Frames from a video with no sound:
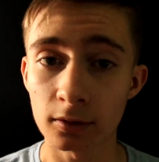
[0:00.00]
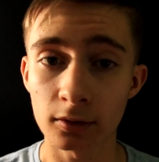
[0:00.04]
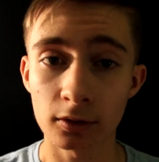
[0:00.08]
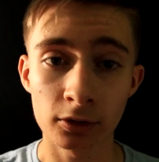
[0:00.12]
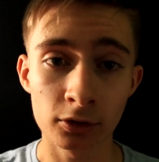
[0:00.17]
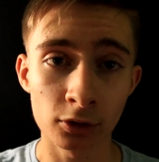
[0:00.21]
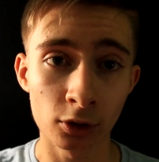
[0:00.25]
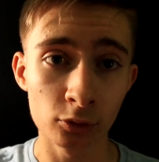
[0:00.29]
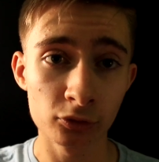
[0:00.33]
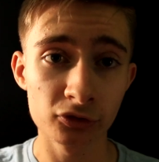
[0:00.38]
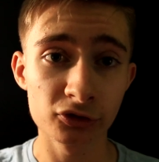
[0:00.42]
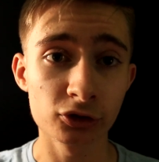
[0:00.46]

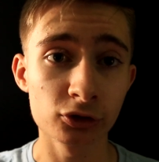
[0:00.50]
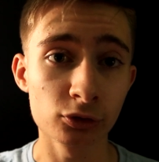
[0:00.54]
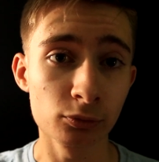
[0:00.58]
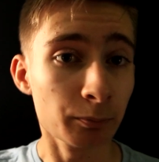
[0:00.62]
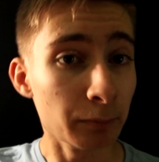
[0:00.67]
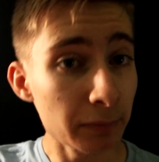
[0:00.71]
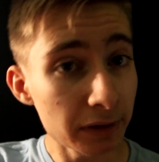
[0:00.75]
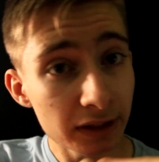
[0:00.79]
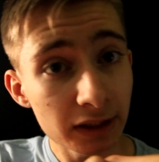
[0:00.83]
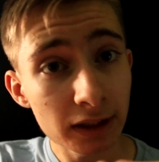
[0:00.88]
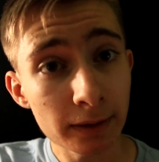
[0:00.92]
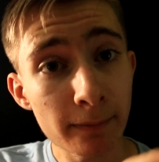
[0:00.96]
go to
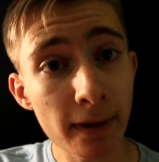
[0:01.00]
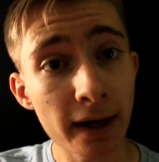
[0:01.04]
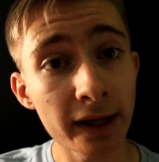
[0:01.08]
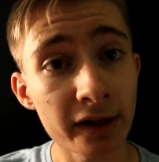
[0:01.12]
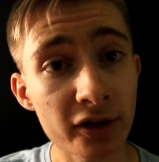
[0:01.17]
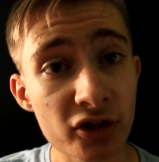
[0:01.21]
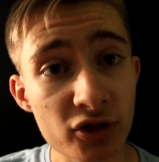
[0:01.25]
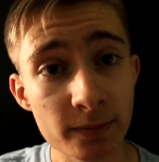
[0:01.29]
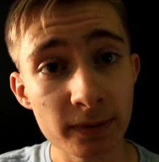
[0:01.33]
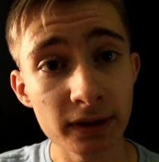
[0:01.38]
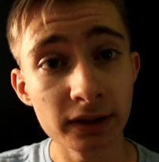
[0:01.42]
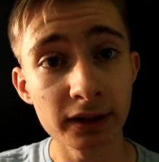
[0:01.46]
media
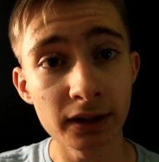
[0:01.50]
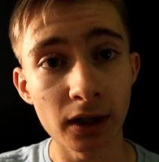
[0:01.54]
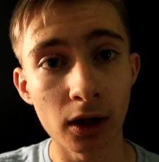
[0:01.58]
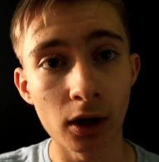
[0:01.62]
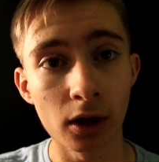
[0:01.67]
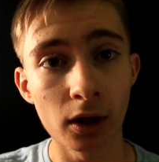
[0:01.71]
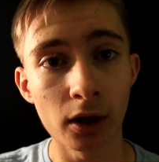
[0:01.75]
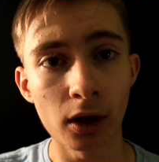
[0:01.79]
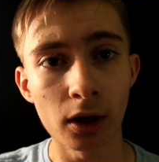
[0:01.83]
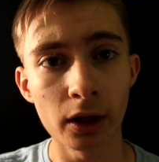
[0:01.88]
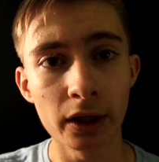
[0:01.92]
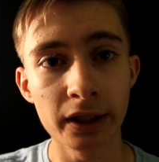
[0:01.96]
management
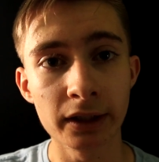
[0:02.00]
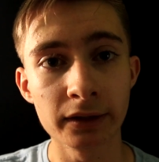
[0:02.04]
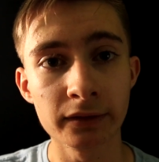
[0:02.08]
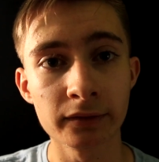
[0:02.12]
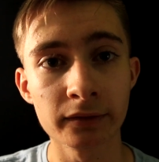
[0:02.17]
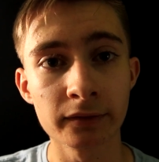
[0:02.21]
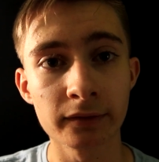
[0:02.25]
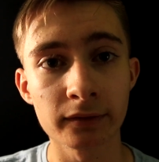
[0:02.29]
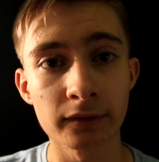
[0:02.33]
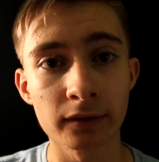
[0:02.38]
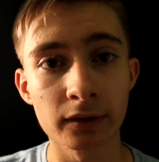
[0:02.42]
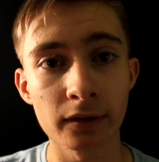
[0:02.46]

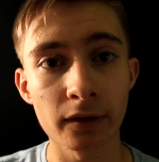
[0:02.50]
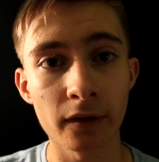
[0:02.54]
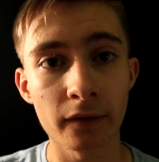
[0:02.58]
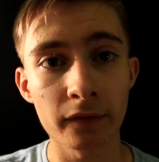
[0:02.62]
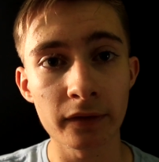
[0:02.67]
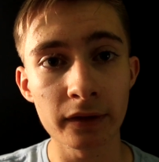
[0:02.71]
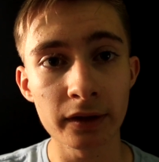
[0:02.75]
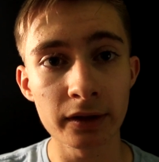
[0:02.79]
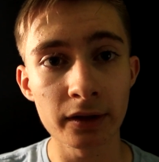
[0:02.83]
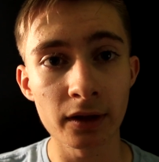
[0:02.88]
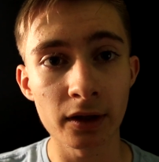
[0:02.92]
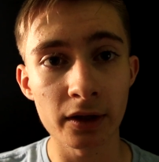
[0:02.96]
in
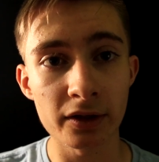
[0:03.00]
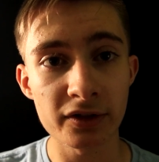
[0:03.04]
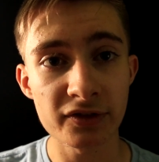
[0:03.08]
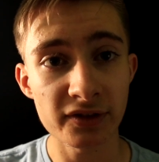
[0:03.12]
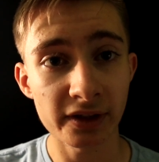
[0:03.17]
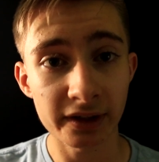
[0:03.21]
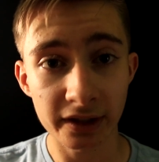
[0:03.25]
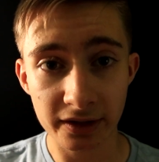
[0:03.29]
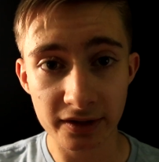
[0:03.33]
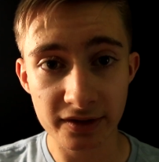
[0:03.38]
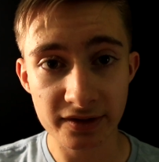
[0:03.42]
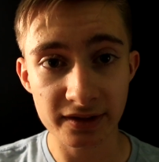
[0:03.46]
the
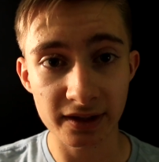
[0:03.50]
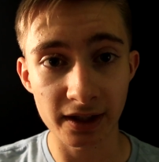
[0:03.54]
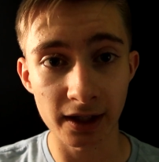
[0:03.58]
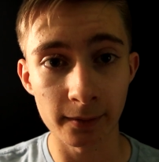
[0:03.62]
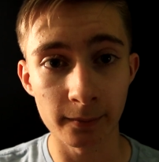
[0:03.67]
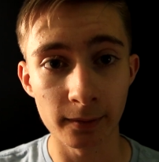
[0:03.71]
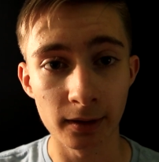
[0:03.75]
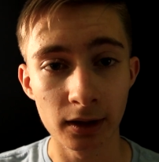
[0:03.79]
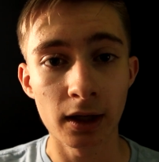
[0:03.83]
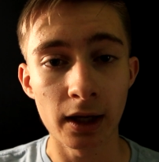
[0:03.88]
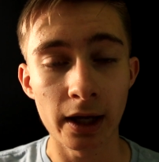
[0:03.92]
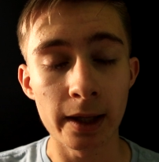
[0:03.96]
settings
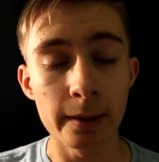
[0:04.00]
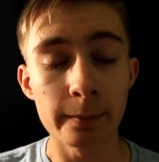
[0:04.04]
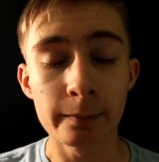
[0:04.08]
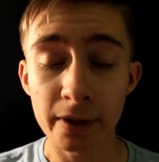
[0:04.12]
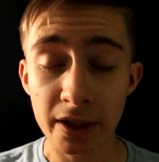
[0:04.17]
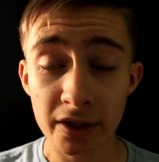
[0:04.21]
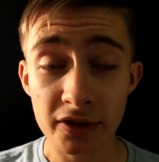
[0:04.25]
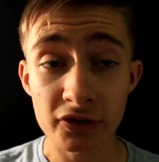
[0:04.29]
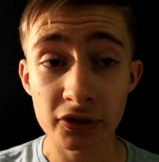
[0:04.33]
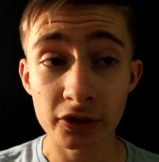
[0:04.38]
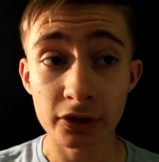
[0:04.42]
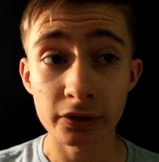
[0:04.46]
tab, and
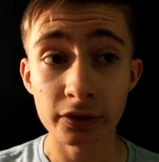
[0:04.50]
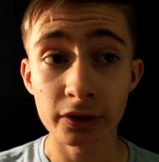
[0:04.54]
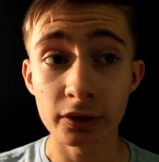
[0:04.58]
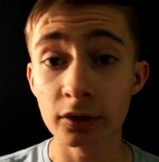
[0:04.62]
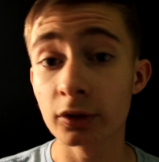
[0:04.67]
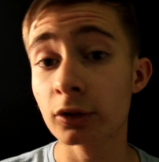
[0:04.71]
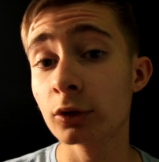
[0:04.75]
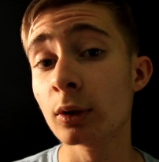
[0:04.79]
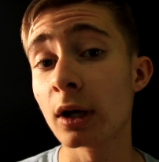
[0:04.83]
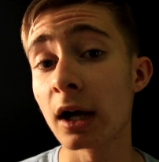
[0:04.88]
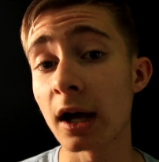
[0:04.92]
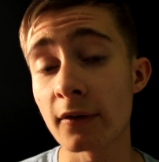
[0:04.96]
basically
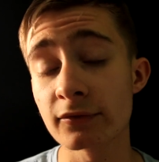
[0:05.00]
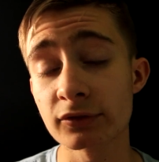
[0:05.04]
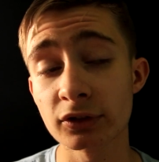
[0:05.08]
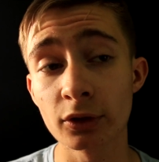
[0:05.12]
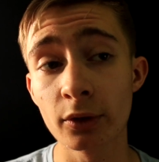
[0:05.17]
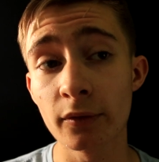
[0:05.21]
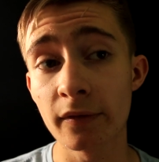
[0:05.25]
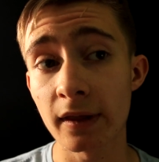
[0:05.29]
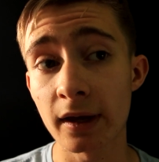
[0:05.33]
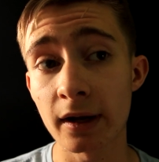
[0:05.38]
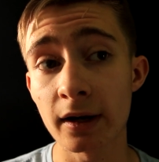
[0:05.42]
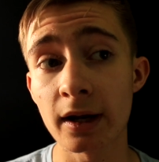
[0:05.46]
you have to
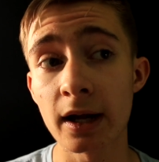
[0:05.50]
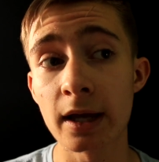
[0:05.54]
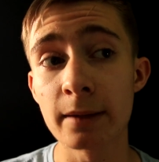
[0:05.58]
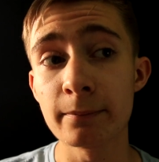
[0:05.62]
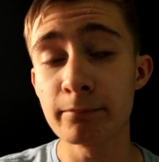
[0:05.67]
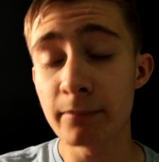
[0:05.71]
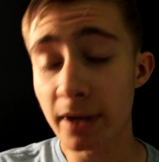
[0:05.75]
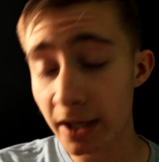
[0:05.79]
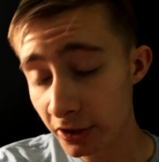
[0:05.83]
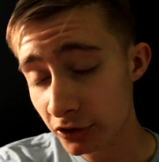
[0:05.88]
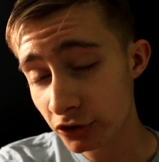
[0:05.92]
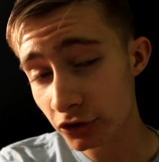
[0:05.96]
go there and
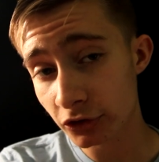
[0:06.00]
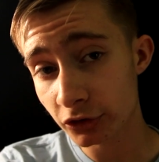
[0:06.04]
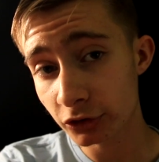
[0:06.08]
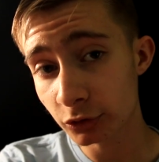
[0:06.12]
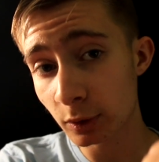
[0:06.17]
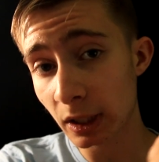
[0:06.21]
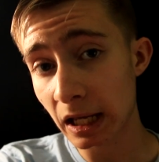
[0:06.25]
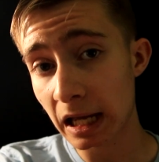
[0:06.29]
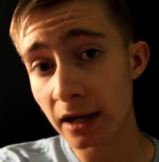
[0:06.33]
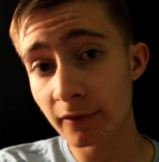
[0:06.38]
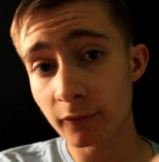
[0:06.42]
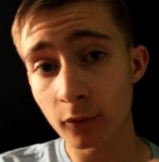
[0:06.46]
make sure you
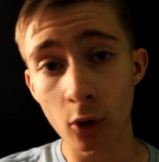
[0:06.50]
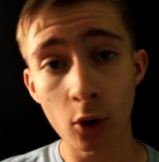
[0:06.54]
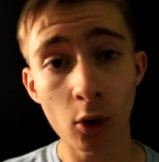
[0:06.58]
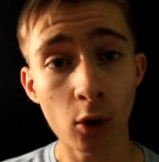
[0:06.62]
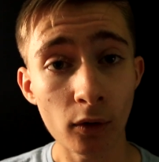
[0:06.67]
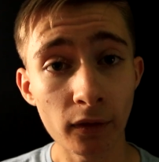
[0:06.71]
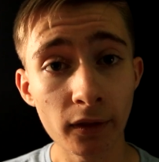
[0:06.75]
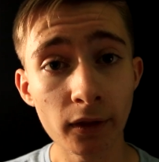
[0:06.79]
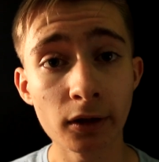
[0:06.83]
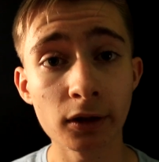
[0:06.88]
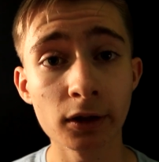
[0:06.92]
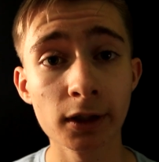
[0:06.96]
have
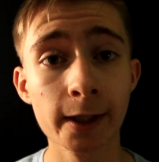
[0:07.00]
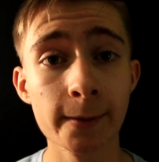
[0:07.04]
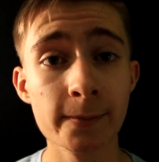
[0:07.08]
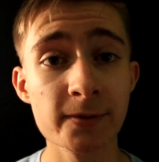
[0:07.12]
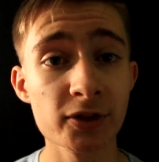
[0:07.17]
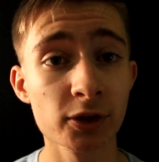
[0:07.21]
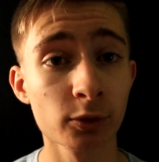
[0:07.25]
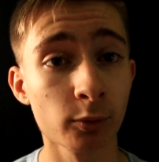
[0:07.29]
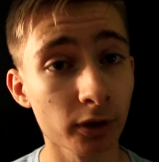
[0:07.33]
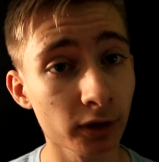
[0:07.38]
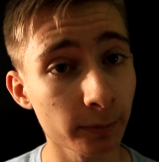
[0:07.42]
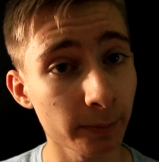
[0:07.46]
all the clips
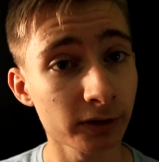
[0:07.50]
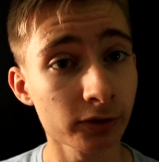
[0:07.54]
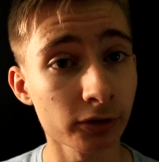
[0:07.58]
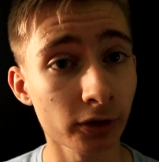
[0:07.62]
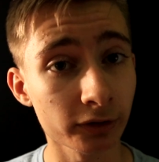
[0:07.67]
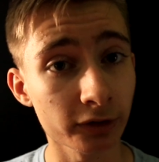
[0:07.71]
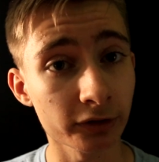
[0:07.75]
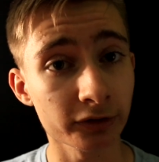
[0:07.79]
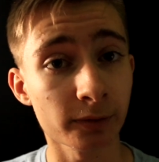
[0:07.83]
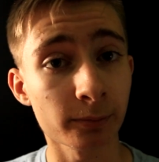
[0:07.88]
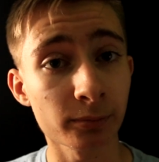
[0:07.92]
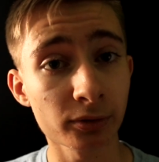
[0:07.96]
you want to be
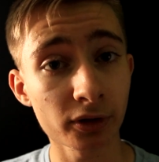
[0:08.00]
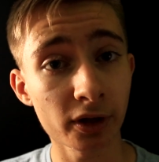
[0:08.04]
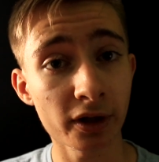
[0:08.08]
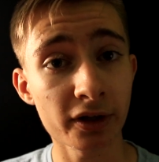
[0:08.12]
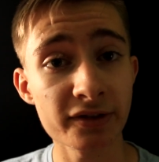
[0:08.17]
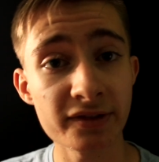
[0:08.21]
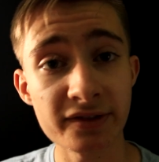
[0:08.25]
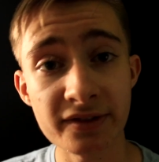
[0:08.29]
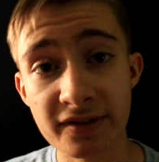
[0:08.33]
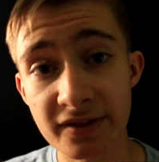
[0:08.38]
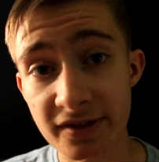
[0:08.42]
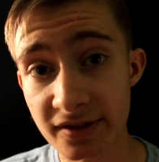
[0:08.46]
turned into
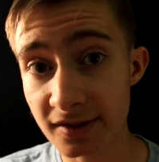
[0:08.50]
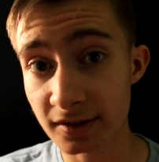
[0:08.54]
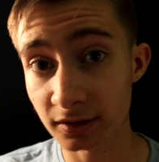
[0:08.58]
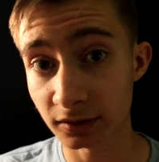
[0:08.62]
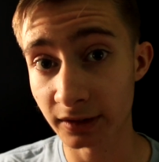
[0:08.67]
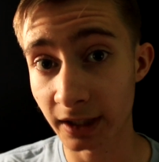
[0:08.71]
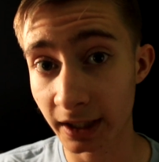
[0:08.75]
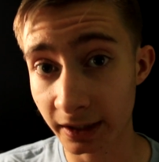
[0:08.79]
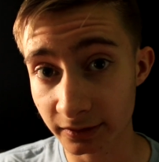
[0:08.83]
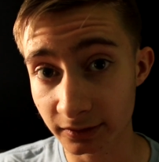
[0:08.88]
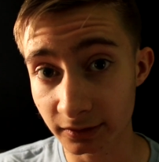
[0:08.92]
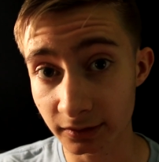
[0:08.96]
proxies
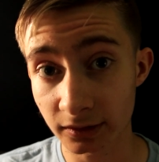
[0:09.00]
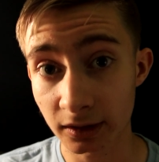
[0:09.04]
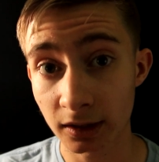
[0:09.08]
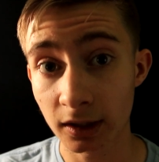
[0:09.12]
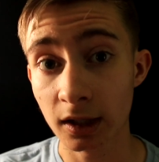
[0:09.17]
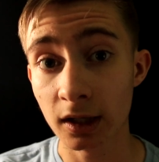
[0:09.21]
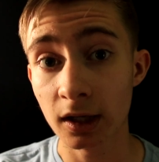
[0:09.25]
selected.